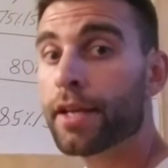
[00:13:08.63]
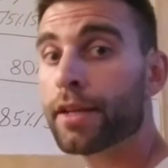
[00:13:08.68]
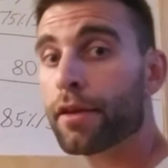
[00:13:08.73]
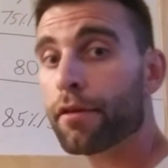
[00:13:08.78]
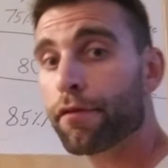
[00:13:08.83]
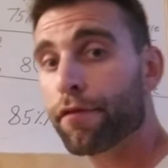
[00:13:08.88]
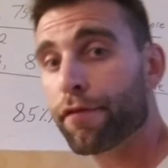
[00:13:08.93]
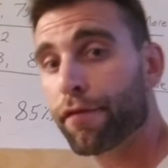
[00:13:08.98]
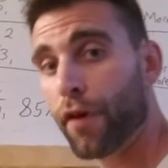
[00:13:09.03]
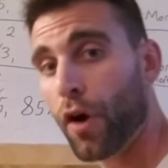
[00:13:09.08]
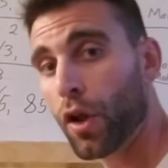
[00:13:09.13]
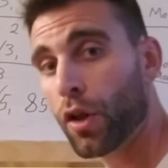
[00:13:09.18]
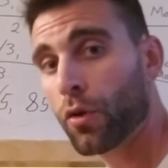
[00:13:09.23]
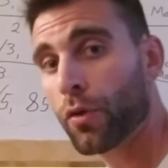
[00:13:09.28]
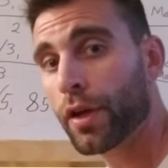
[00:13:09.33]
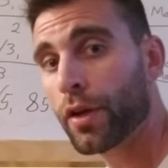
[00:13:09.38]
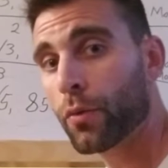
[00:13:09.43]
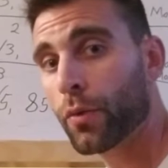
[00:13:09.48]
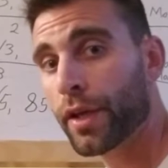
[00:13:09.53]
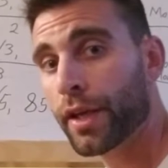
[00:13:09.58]
The
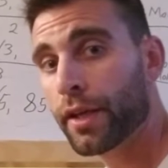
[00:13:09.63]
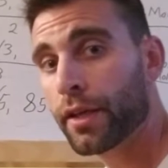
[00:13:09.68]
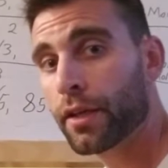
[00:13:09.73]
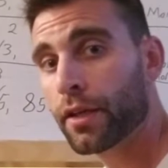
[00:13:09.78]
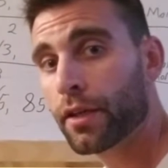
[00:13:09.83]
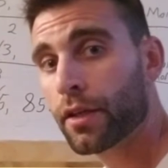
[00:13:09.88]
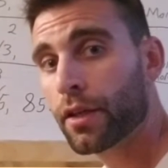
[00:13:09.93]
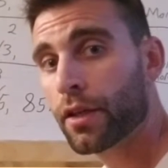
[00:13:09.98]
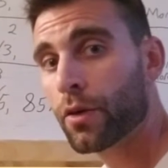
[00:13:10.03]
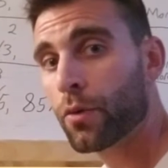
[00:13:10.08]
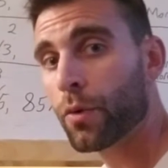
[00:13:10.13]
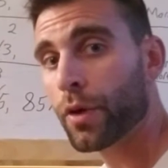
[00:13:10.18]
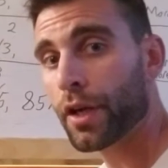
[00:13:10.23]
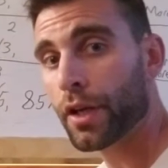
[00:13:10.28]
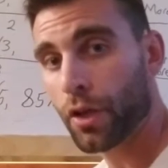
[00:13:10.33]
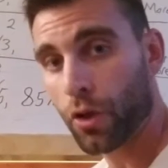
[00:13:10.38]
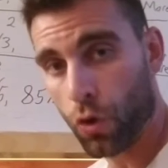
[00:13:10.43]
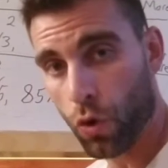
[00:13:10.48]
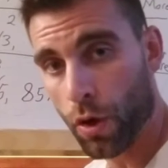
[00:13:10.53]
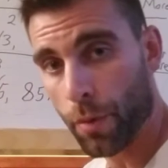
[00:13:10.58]
following week we're
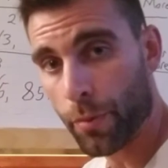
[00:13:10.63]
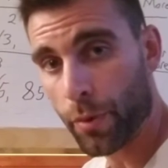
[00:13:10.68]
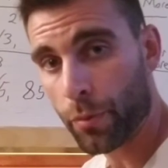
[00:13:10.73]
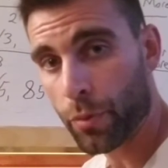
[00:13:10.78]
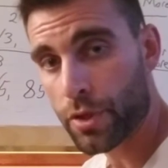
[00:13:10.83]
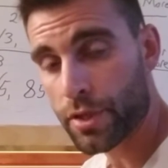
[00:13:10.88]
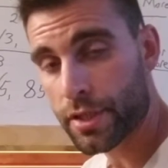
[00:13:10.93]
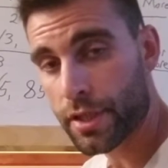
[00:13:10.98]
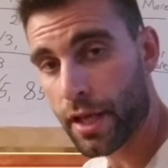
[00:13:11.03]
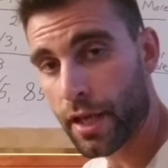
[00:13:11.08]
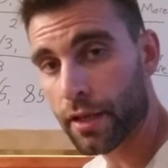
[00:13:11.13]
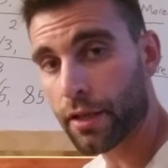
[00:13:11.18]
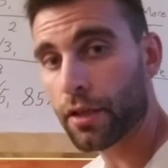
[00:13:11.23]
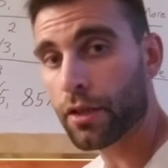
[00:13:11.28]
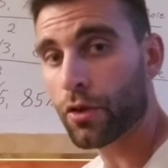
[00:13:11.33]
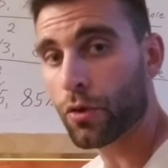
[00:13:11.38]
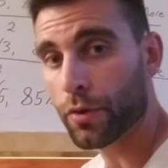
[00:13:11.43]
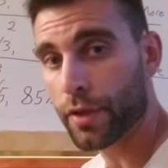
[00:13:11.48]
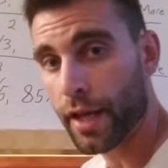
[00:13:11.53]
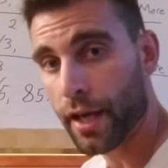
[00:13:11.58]
going to go up in percent,
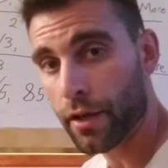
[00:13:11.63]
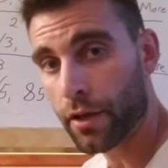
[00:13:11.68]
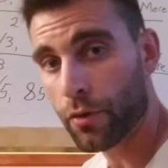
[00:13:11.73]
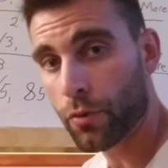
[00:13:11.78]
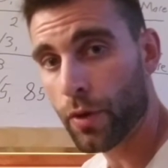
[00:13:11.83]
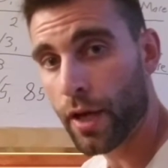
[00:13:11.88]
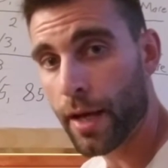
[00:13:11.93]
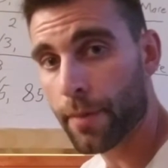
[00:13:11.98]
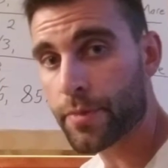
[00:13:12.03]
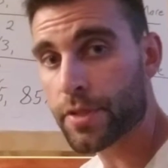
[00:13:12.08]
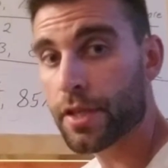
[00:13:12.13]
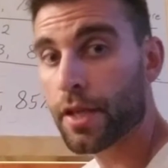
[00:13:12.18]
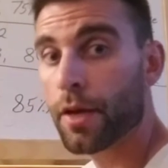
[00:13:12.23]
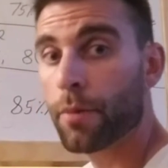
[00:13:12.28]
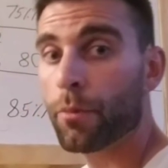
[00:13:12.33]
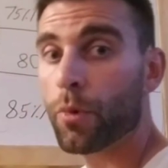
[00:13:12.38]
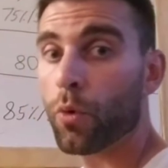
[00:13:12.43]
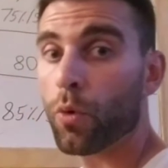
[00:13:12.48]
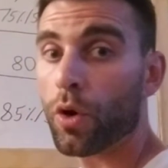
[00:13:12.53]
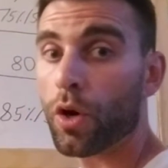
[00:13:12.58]
go down in reps,
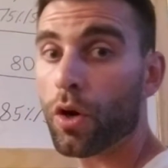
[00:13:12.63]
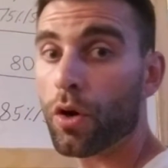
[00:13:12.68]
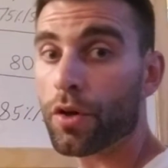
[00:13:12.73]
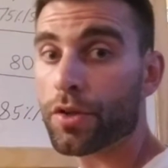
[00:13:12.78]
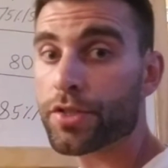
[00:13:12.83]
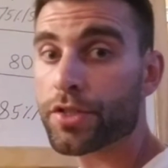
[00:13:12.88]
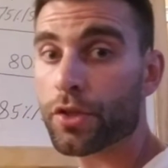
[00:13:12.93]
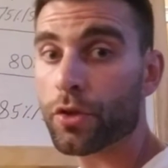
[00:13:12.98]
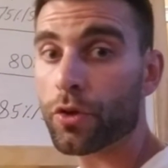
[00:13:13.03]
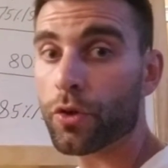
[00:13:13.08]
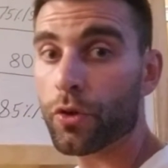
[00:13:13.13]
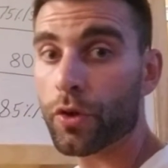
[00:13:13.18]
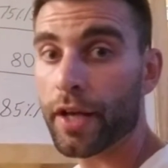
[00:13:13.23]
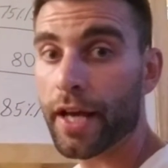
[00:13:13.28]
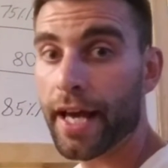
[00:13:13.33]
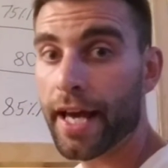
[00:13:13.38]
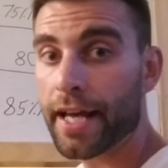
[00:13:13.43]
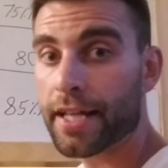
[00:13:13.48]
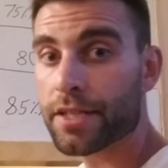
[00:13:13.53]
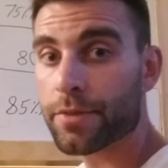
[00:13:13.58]
but we're also going
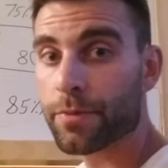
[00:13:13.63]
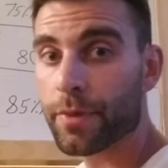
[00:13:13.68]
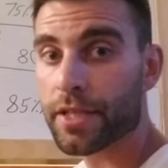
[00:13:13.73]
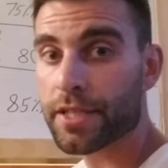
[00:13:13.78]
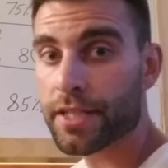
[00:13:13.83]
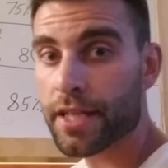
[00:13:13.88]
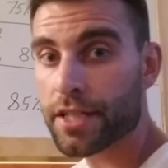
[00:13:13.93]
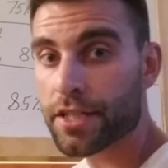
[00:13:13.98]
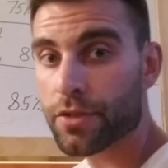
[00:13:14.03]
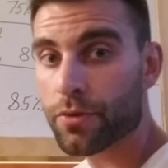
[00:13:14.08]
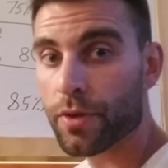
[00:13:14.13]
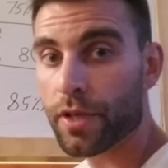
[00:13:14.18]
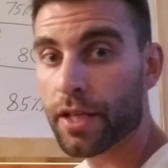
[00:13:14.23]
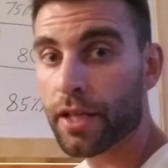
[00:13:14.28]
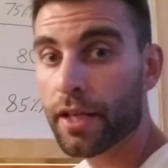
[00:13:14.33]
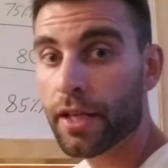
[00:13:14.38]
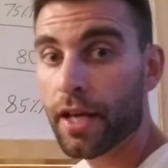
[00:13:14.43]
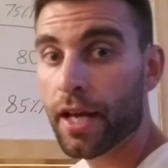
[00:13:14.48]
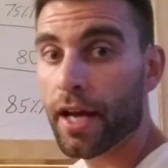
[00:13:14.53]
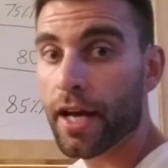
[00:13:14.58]
to add some
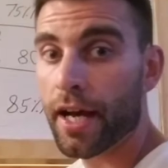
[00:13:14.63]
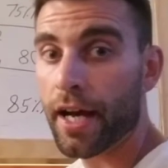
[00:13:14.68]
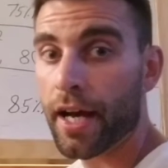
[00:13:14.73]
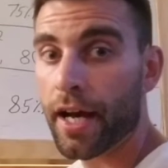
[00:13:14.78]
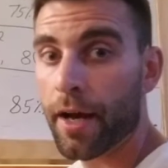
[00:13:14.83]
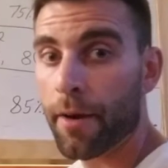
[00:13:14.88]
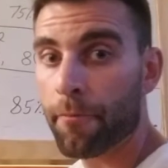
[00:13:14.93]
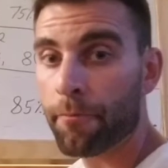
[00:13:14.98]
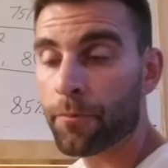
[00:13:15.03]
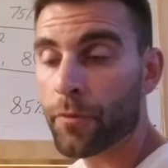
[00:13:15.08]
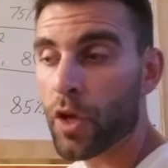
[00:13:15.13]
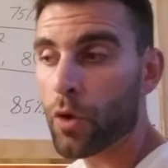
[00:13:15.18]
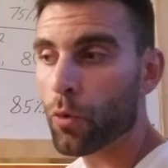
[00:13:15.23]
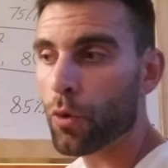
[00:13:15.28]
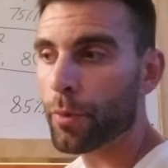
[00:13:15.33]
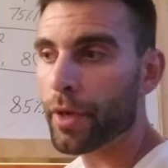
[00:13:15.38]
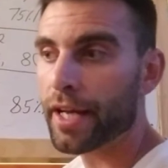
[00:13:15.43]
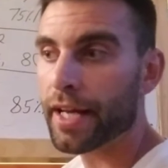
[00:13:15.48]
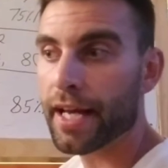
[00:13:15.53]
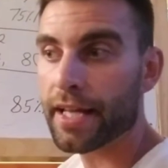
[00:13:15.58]
accessory.
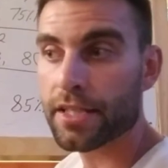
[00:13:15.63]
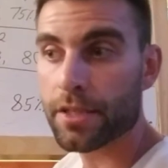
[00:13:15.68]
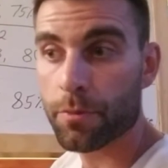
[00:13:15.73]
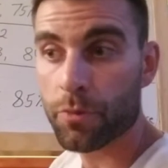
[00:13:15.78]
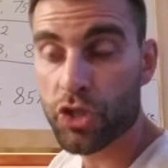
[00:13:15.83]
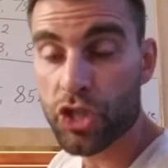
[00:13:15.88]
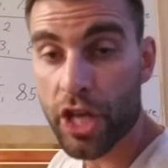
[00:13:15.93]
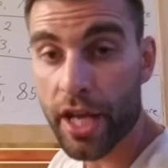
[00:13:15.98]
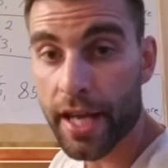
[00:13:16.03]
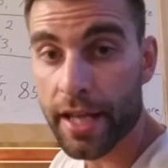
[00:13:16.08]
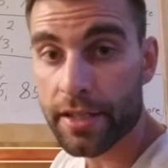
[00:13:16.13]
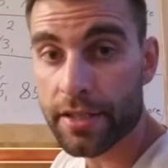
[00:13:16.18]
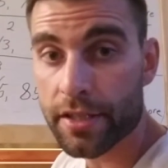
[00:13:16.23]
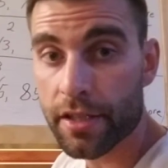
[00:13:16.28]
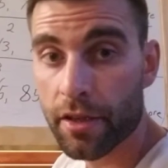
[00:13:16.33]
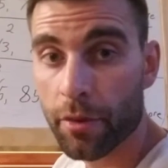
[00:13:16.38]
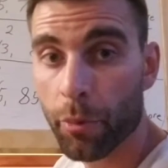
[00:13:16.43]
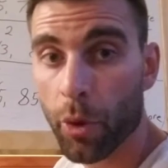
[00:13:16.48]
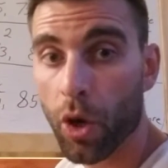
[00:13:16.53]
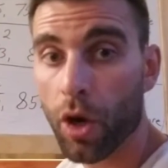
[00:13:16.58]
We might add some chains
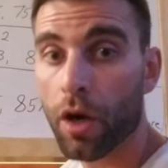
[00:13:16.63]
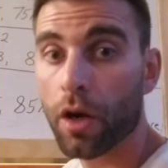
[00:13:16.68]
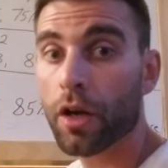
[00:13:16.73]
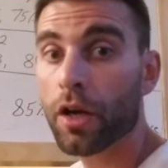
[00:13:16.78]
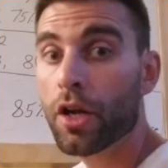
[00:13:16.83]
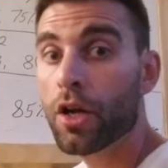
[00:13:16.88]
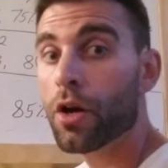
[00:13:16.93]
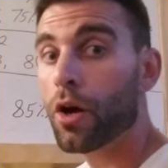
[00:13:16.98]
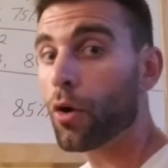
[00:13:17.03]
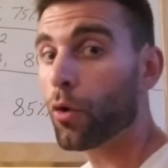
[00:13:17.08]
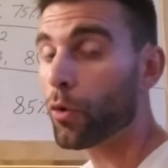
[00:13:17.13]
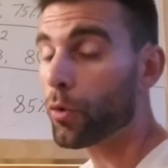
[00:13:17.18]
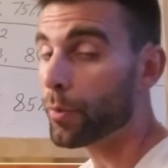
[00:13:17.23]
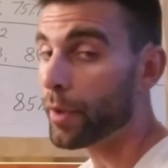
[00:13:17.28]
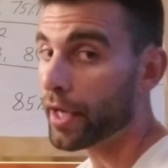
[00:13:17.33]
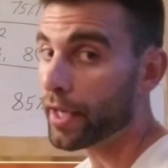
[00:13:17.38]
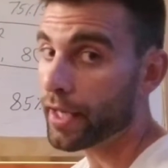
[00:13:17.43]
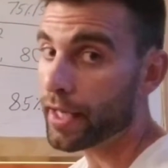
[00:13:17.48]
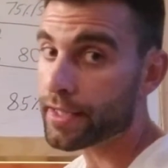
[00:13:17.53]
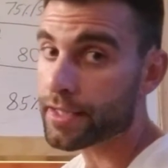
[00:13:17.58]
to the bar, or we
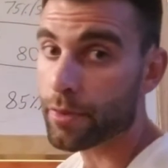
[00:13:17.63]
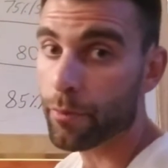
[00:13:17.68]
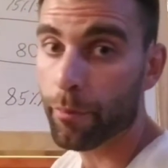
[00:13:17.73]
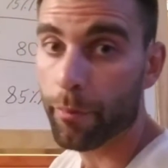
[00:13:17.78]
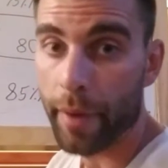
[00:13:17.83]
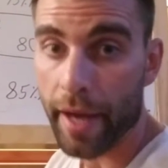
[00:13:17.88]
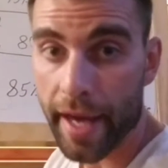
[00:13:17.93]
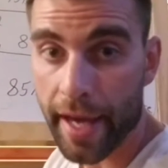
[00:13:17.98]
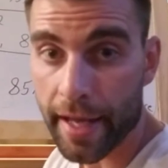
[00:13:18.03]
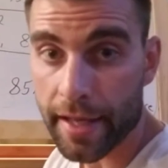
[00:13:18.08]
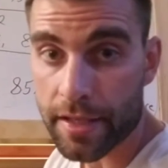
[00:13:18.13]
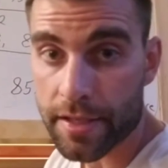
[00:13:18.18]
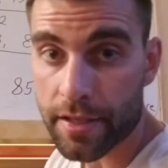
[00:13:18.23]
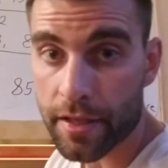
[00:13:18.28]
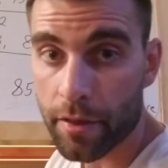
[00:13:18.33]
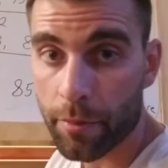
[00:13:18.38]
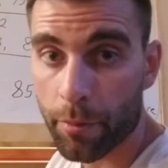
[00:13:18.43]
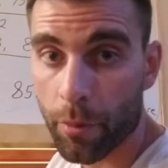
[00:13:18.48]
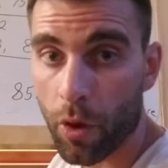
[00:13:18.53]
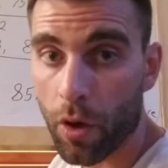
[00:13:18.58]
might add some bands
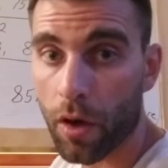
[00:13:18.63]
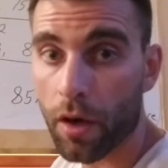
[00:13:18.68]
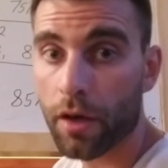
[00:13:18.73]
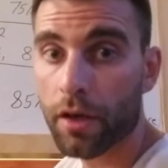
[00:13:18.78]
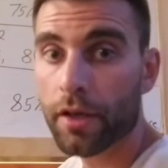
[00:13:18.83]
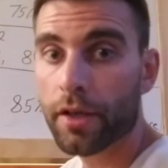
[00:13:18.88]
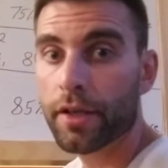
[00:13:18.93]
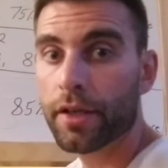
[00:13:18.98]
to the bar.